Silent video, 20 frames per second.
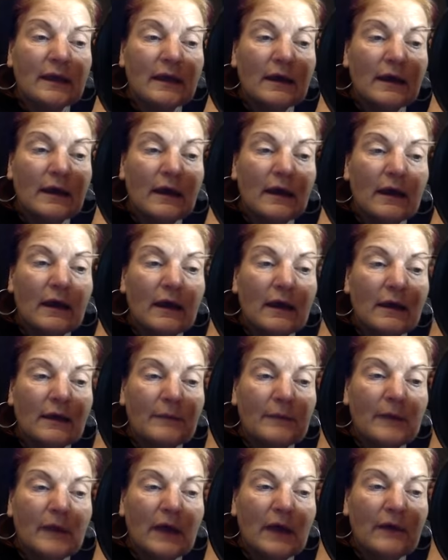
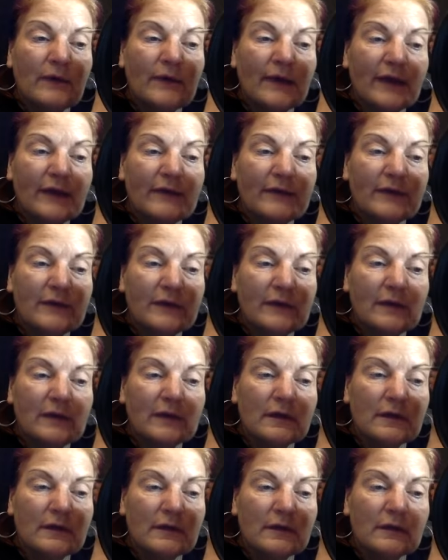of heavy,
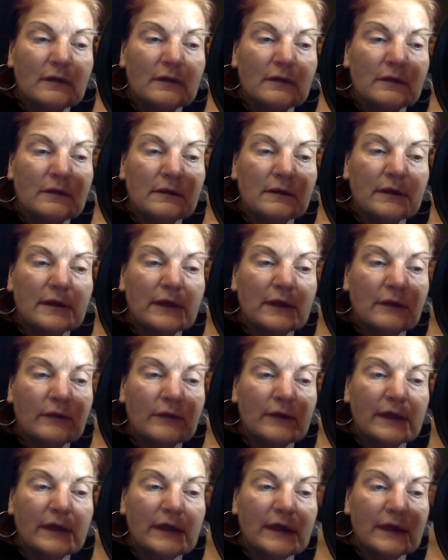
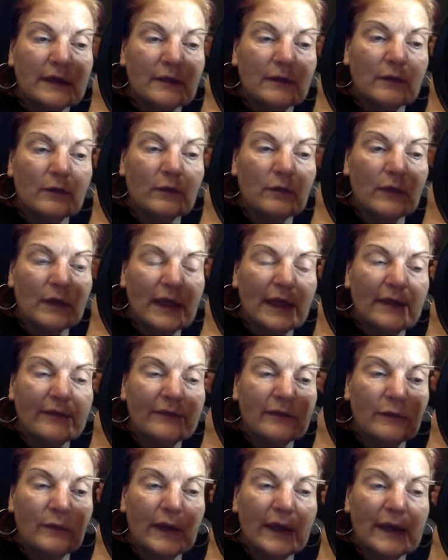really
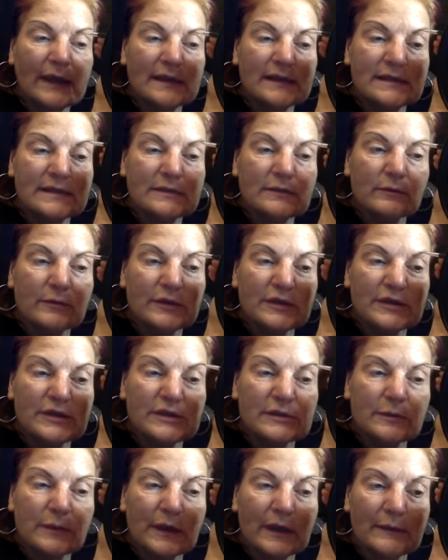heavy weights, which
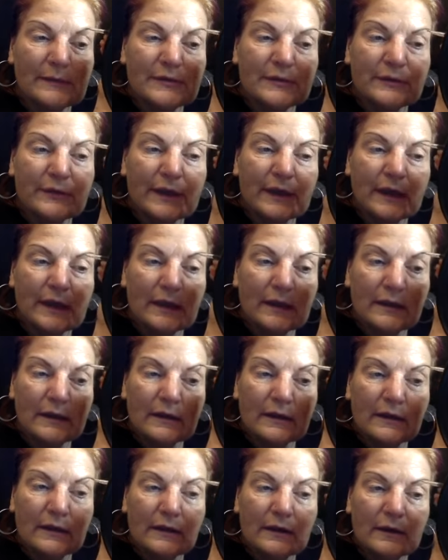is what I'm doing.
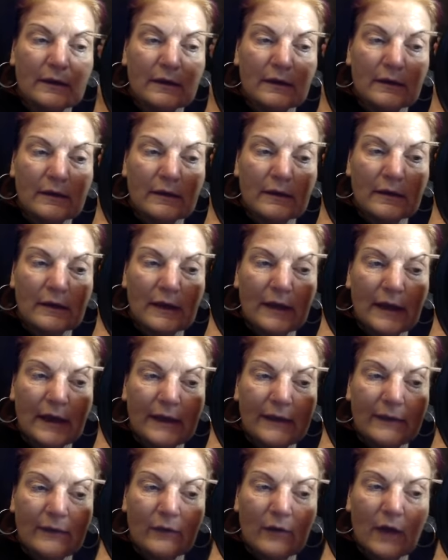
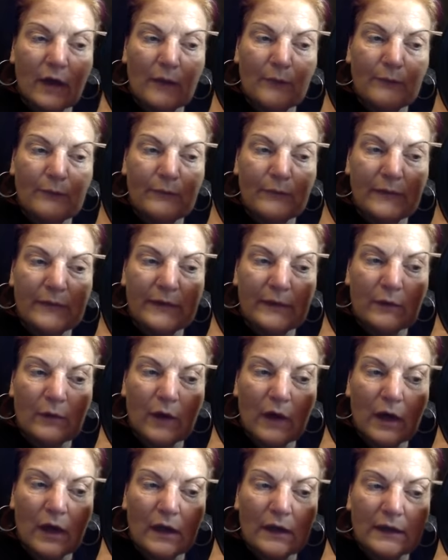And they were
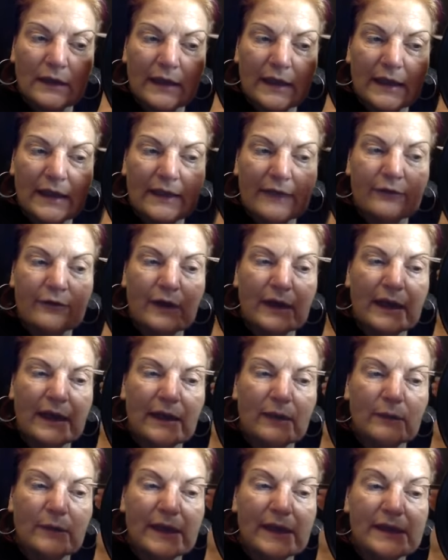all either
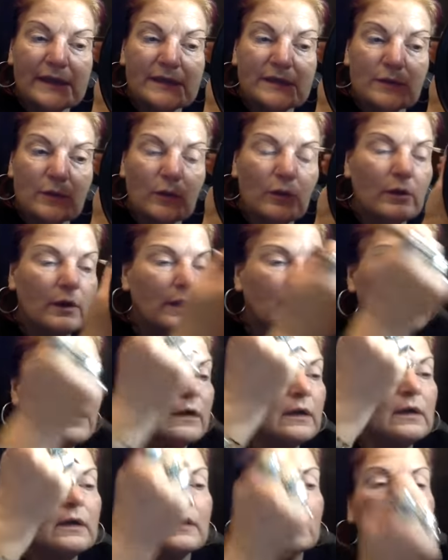hand weights or
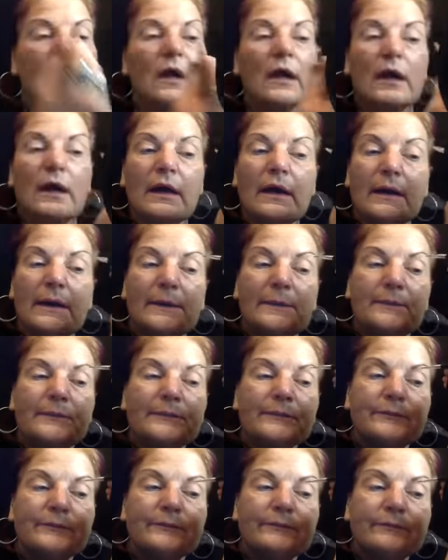
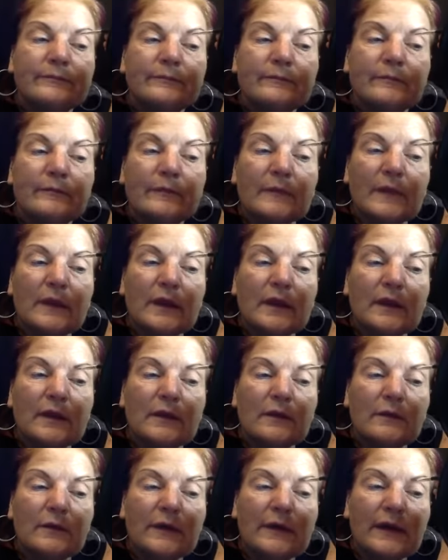
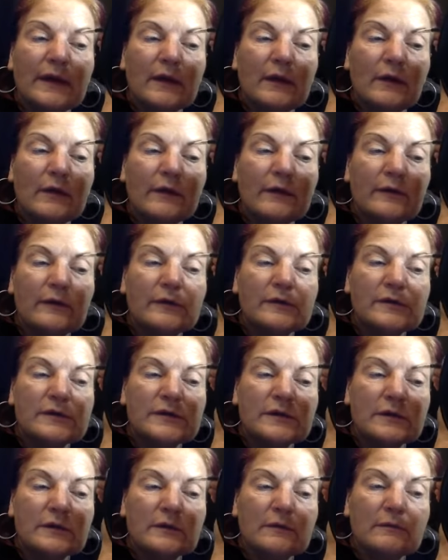what do they call those?
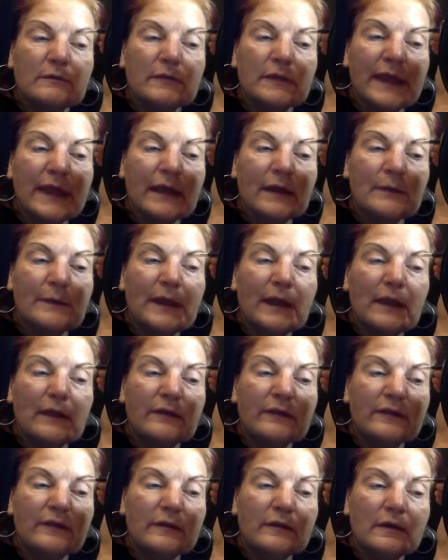
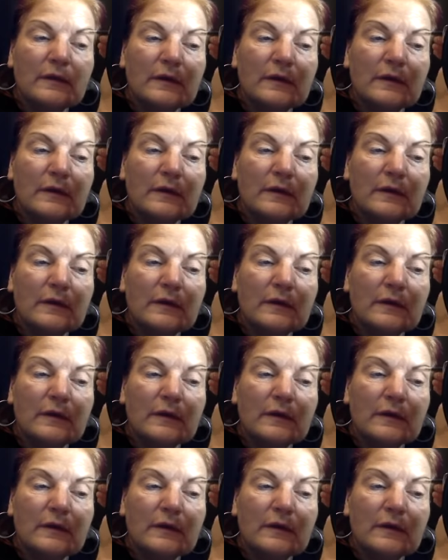Kettlebells.